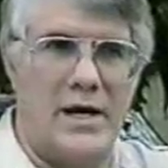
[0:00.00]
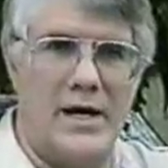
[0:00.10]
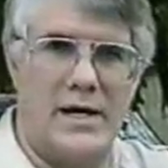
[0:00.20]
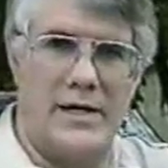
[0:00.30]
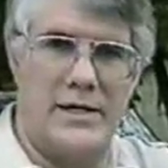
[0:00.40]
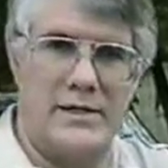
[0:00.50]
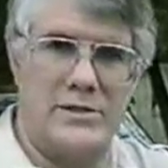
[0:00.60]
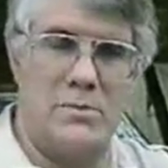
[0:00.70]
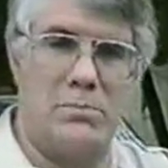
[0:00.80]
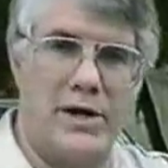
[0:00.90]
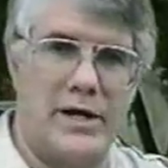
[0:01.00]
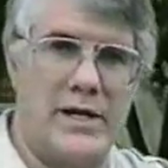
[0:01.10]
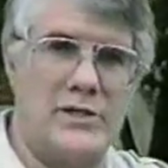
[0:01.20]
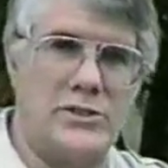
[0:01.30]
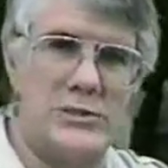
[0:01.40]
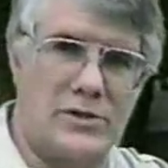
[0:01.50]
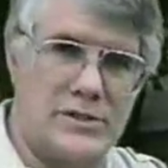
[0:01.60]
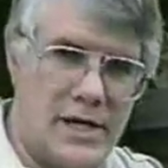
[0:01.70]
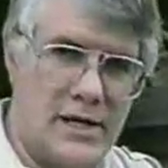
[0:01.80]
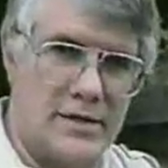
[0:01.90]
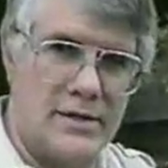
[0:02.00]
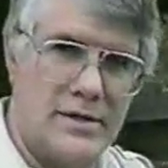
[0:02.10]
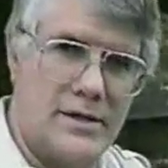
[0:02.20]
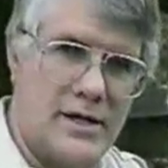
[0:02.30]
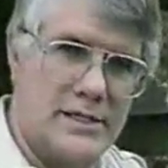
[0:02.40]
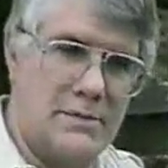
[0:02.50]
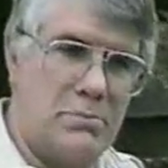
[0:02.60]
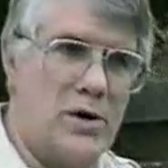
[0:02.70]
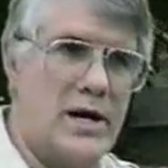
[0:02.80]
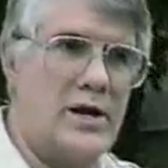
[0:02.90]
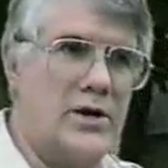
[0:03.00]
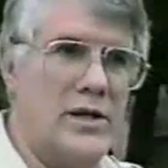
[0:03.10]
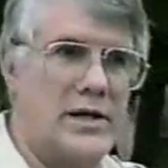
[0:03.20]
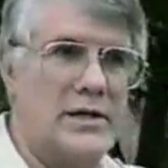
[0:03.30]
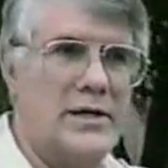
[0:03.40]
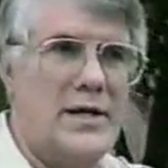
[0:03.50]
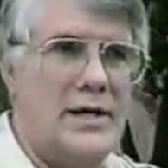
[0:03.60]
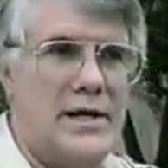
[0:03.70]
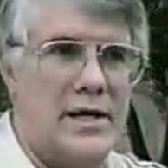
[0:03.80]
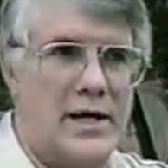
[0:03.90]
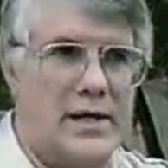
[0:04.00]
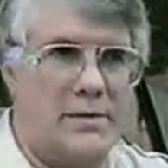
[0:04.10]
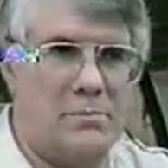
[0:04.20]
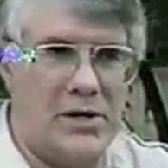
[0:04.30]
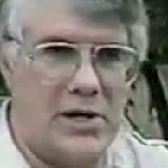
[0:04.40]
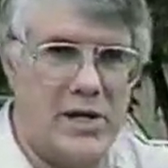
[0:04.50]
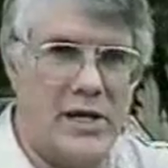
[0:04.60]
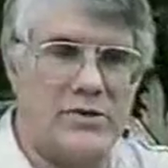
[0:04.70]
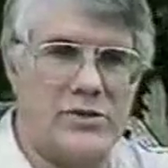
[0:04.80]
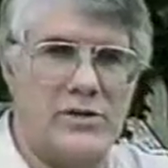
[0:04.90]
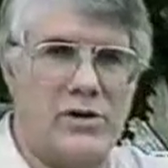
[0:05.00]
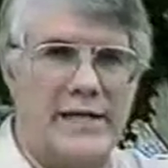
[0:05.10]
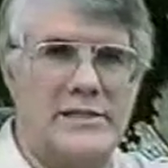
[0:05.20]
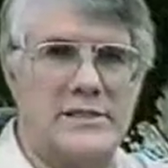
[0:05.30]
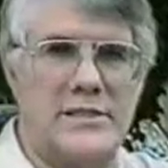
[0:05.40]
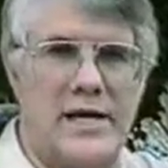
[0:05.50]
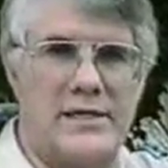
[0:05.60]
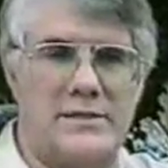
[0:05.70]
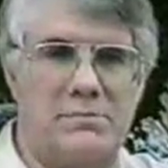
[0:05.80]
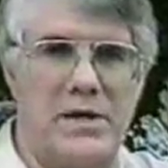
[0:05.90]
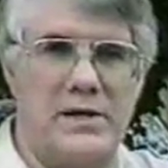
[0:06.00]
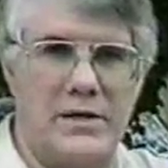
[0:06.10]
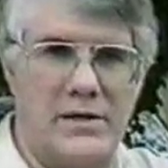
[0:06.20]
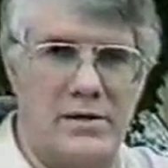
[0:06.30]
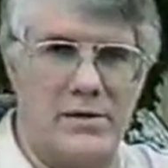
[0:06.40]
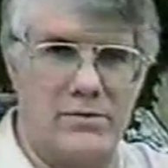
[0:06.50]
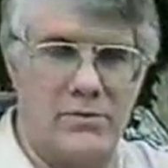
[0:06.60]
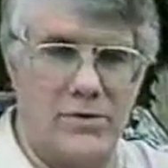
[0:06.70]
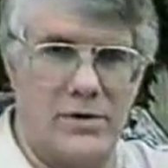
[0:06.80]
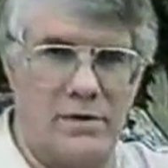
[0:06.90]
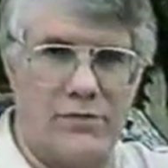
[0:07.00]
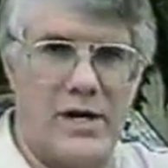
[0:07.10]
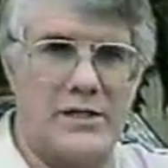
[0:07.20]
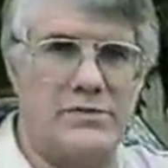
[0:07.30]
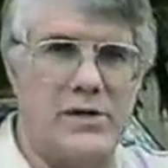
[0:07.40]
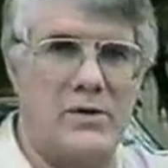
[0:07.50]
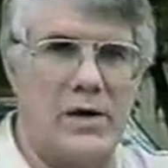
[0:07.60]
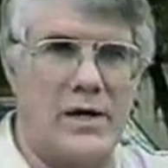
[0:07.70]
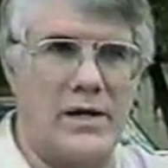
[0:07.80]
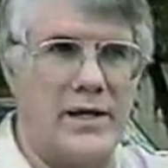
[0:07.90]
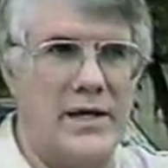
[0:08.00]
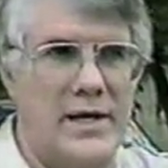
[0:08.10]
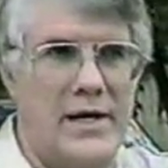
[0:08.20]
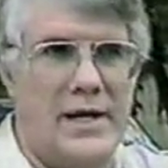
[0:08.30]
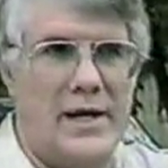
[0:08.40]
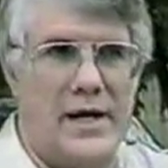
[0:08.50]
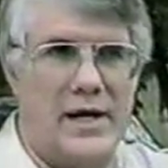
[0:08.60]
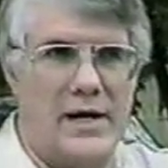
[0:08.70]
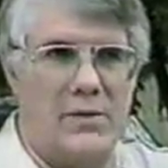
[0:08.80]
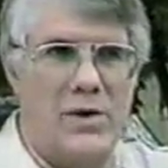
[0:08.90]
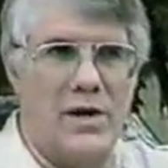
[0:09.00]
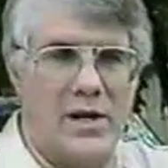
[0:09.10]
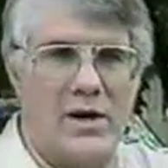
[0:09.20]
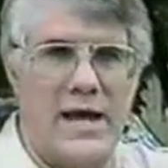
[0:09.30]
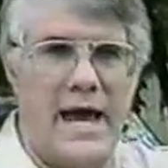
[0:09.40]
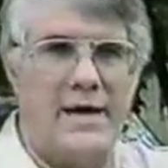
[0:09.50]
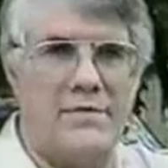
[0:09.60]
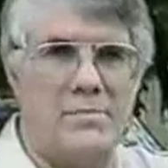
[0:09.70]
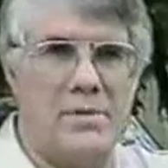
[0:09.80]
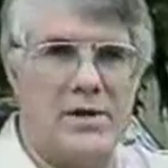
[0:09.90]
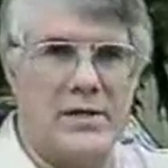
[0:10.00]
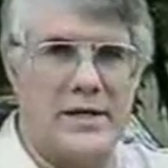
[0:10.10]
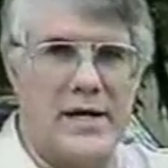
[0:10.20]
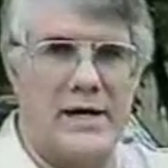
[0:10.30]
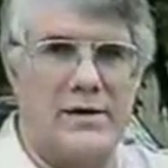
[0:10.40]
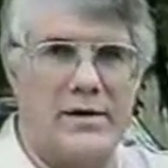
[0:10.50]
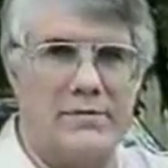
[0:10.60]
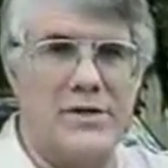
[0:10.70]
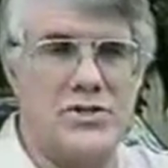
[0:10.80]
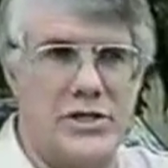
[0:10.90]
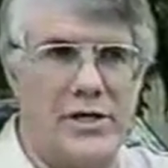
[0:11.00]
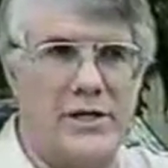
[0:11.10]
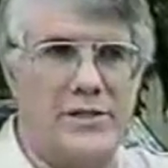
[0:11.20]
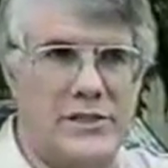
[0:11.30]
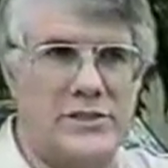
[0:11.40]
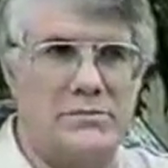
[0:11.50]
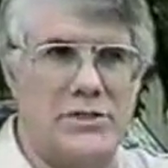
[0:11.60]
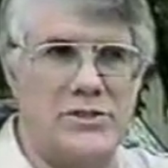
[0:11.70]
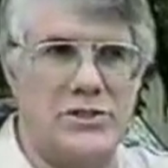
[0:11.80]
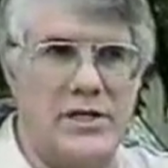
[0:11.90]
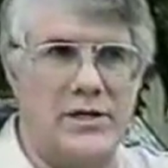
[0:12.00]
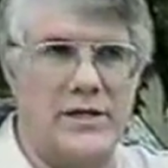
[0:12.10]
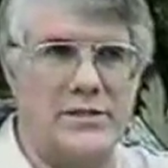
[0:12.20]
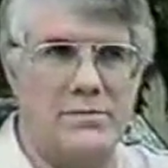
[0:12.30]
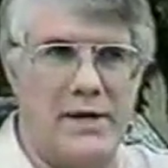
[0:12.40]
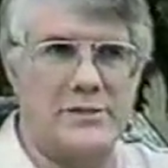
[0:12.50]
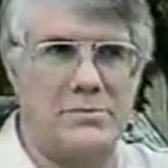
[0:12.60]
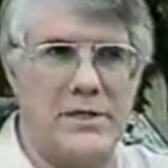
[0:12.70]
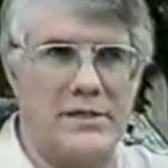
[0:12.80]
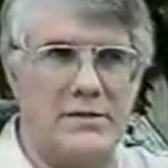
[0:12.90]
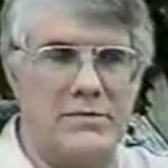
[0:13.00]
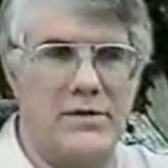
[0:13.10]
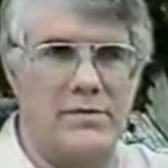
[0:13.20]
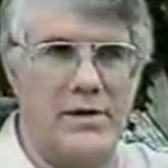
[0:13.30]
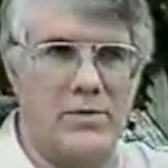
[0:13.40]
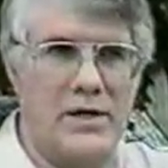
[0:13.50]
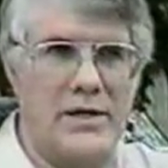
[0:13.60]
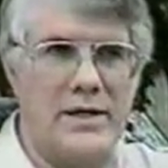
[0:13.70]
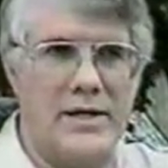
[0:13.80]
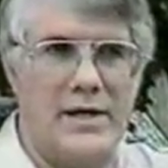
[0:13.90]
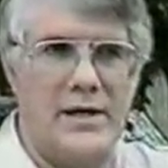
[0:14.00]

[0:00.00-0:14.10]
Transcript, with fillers: uh, to bring an energy source in. And as I pointed out earlier, uh, the pending energy crisis that's being uh, will confront us very quickly. Uh, we literally have the ability now of engineering, systems engineering it to mass production very, very quickly